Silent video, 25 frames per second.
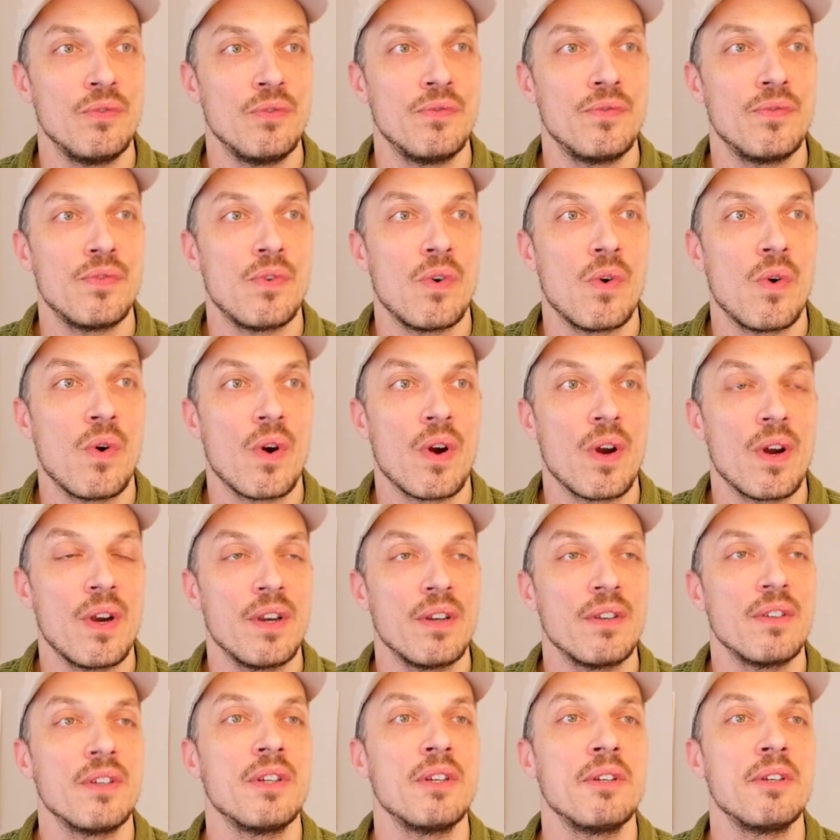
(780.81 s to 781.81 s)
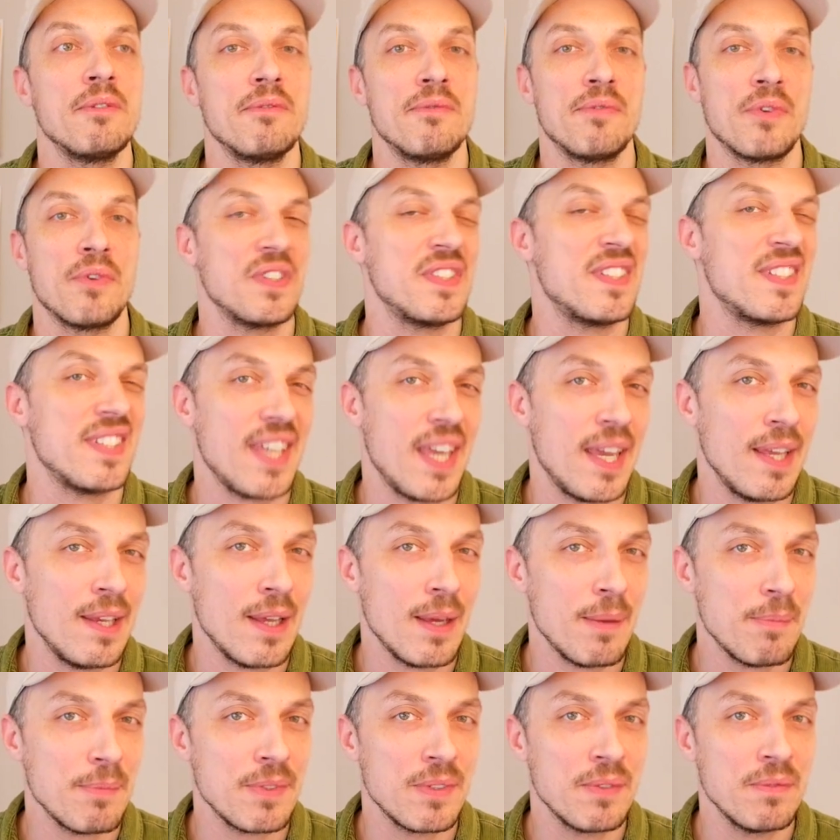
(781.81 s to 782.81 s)
for
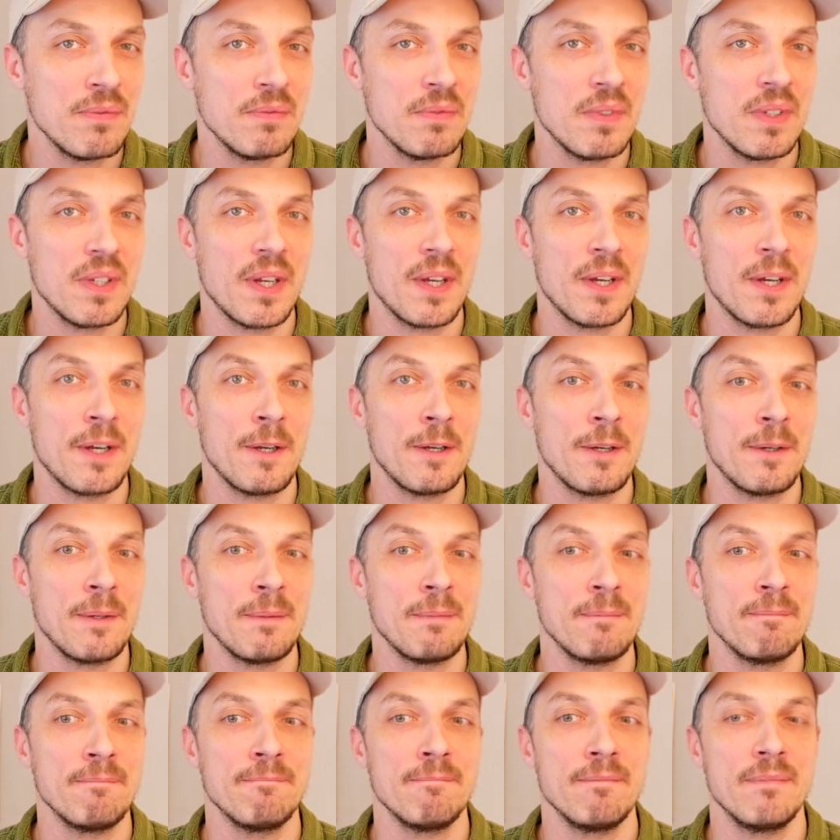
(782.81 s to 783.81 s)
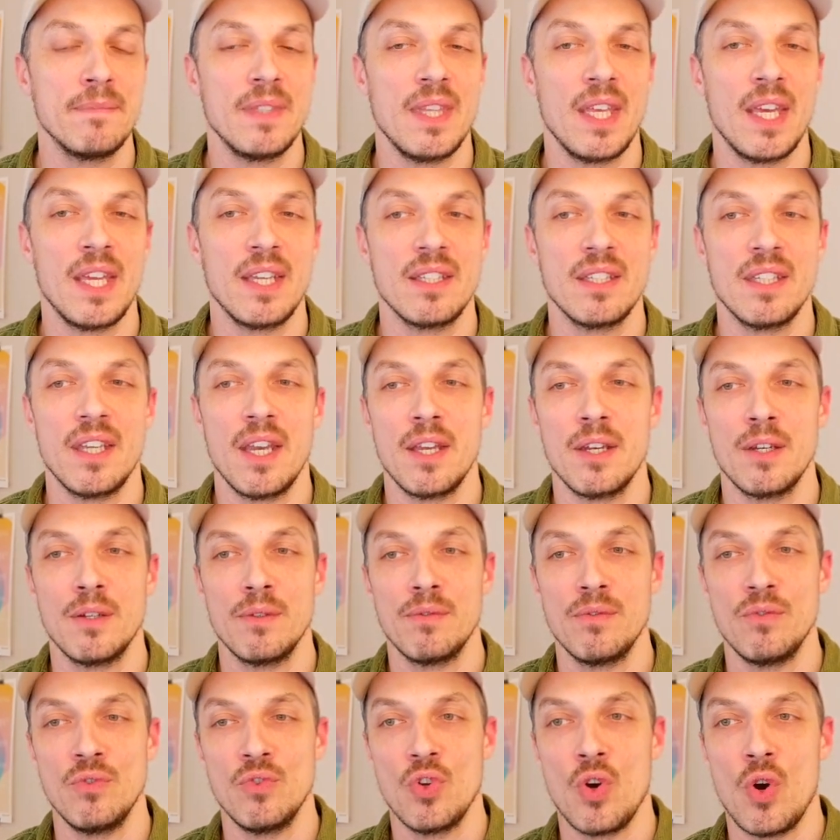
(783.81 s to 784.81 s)
scale-ups that kind
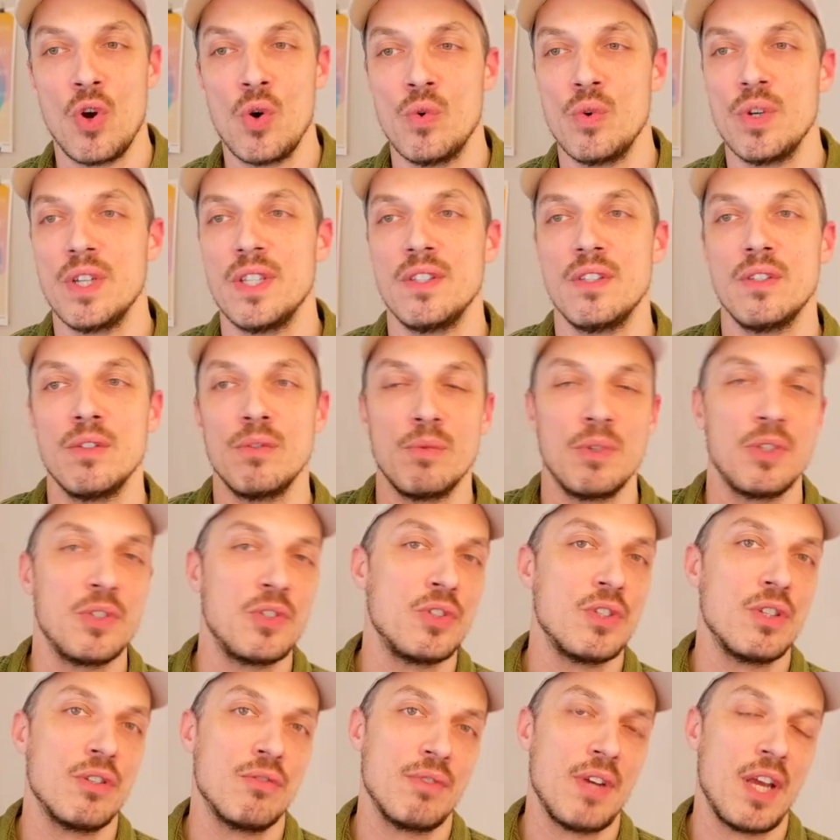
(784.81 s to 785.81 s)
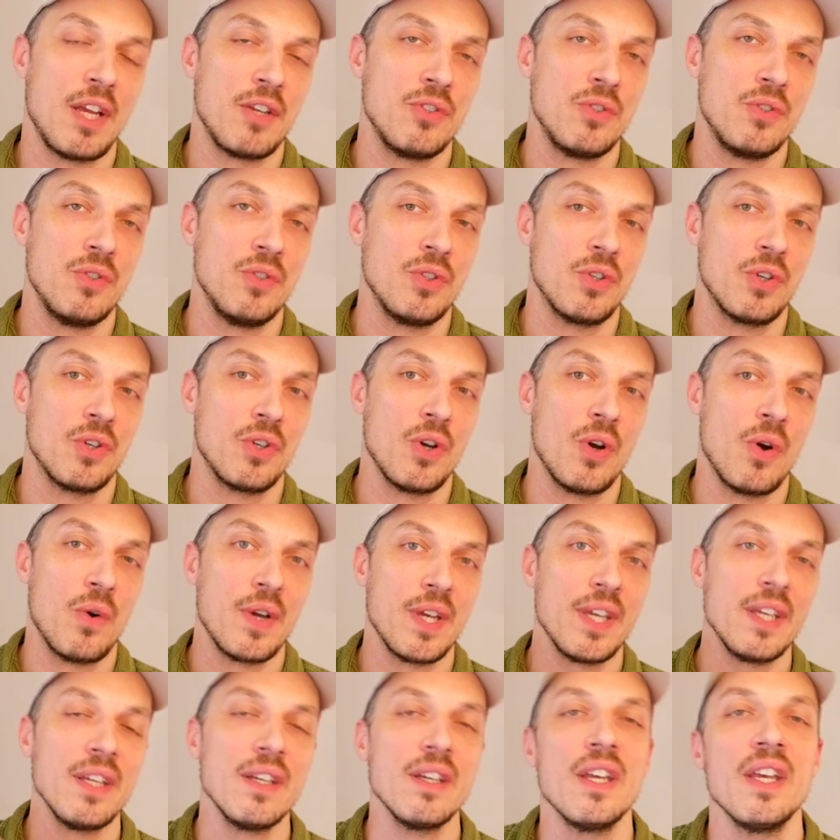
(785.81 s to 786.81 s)
of know into which direction you're
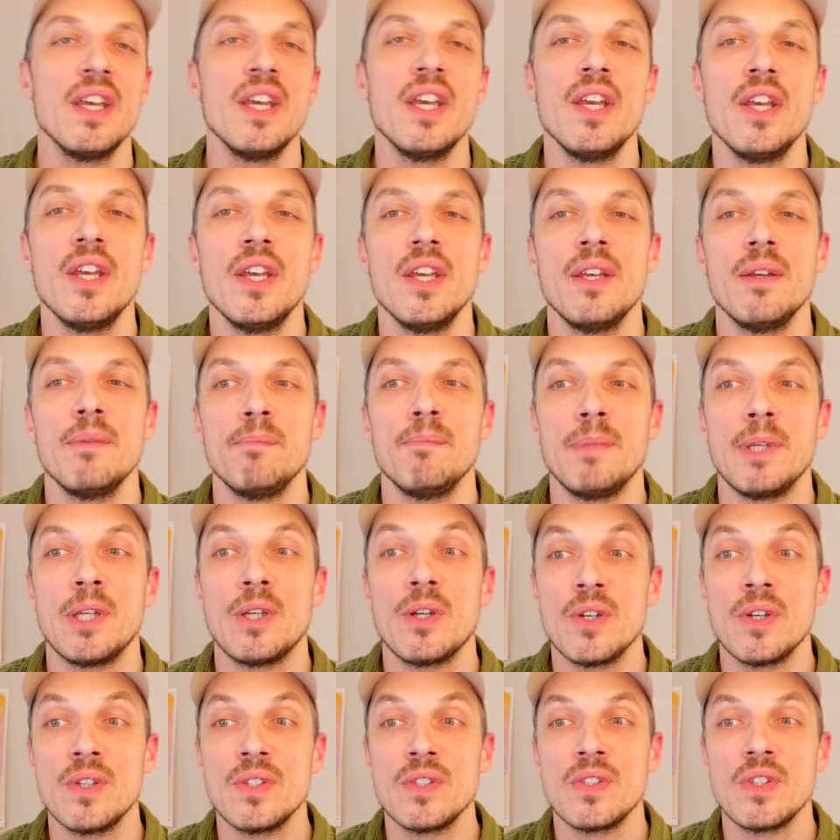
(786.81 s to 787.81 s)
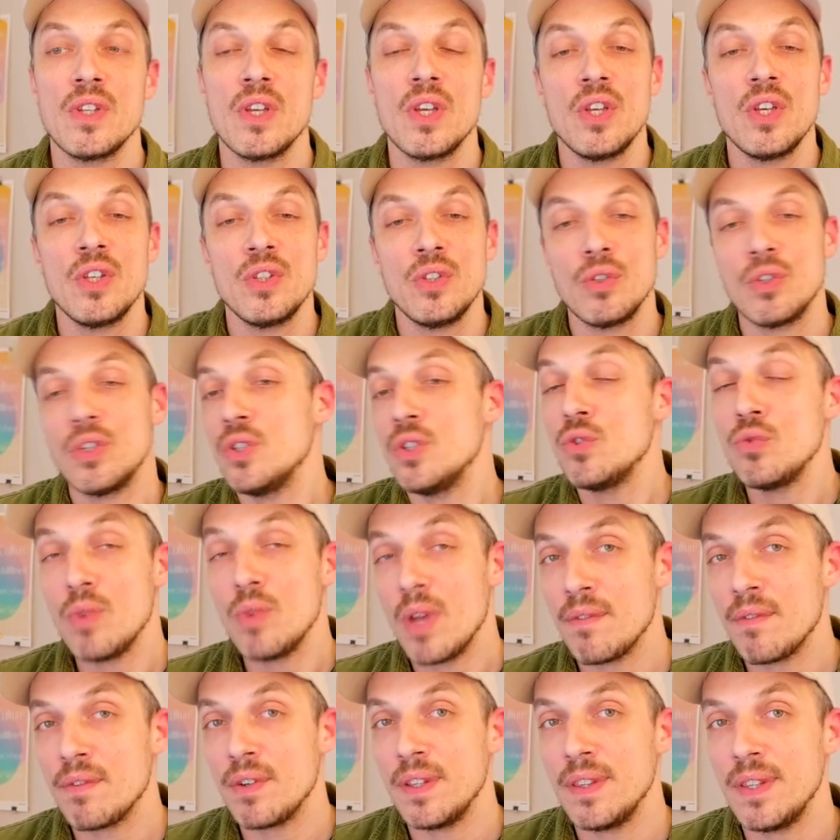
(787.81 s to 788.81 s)
going, because you can do
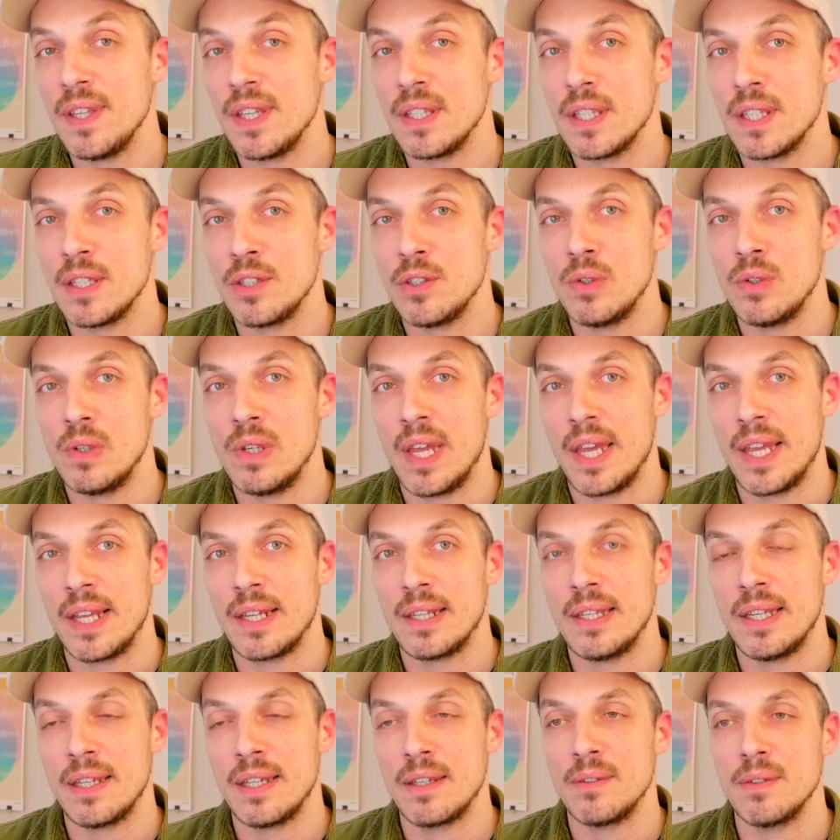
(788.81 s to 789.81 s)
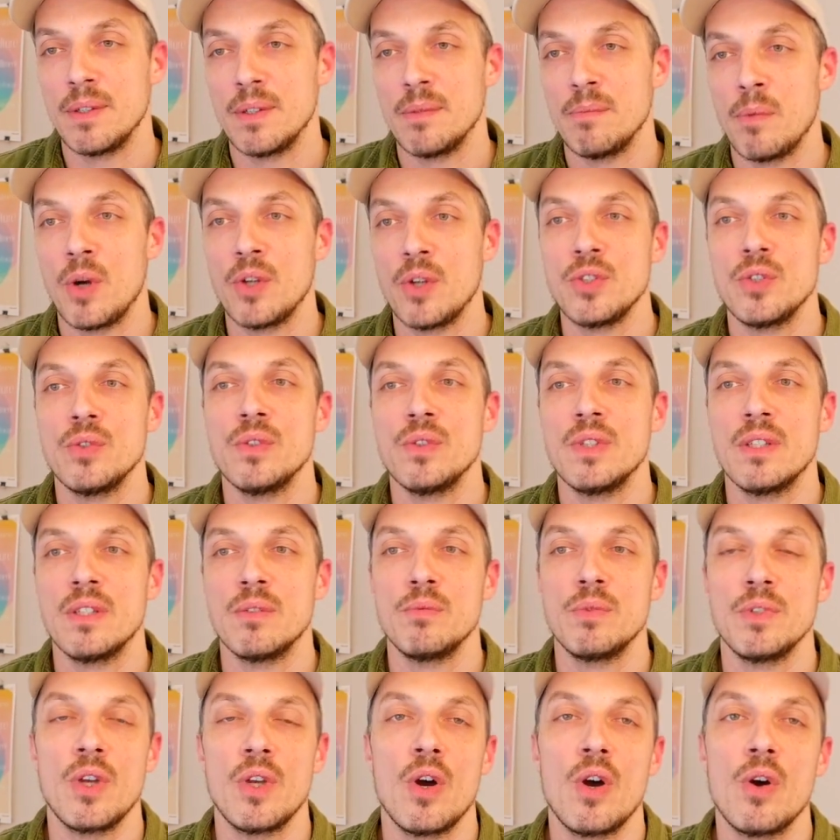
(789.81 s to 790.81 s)
everything that you like. Like a module that
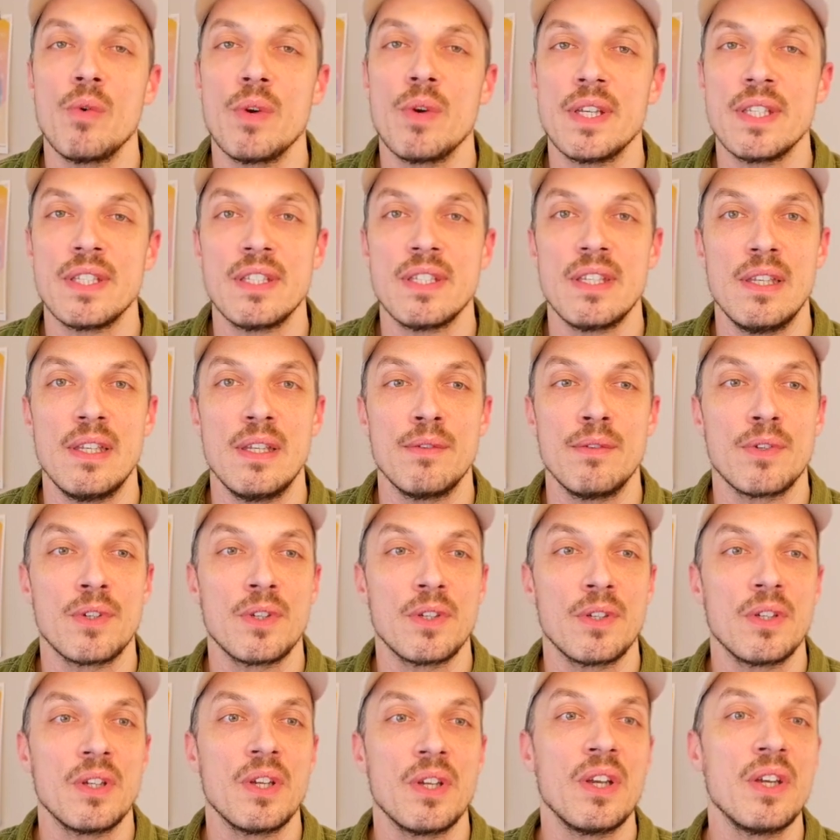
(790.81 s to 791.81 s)
we always deliver